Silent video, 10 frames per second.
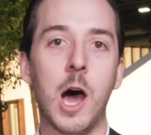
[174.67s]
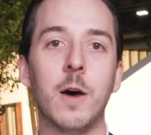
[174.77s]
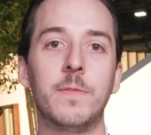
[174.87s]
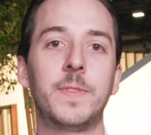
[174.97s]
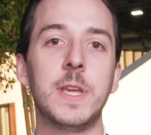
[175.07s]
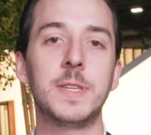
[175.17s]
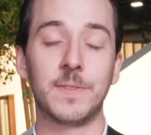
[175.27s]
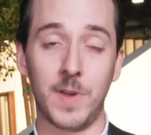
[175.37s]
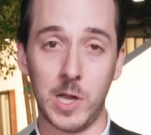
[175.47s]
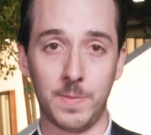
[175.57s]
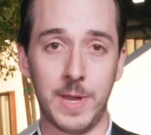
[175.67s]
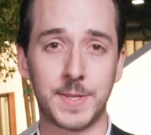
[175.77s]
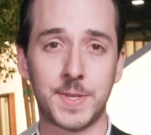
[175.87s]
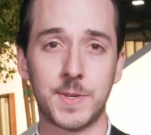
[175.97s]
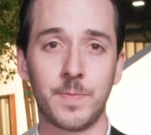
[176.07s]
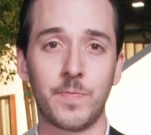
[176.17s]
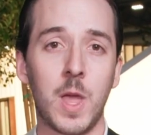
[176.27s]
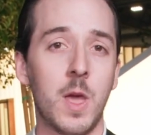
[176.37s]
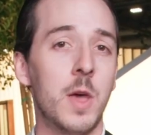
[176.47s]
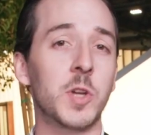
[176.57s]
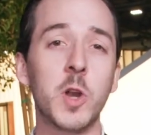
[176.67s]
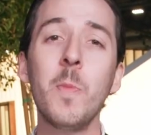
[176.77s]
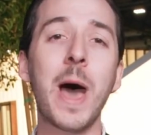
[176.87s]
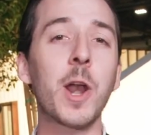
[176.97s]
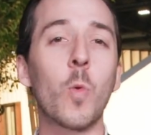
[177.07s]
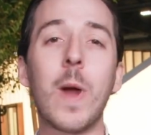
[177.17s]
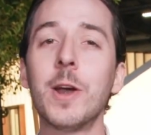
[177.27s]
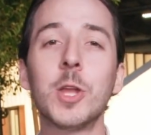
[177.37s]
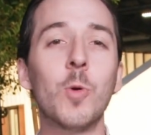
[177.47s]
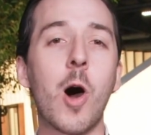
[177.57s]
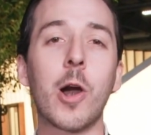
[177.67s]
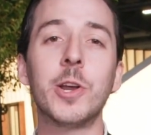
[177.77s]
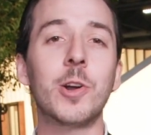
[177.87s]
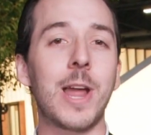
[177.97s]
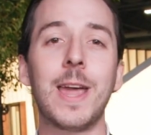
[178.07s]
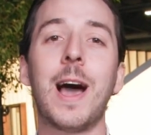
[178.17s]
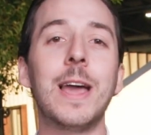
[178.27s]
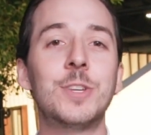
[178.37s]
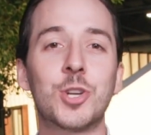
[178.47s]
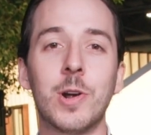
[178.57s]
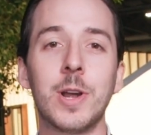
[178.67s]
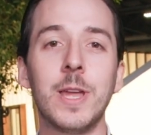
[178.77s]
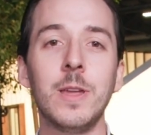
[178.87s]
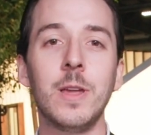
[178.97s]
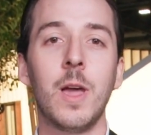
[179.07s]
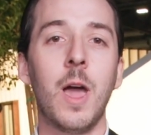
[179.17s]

of these developments. So no matter where you are in your AI journey,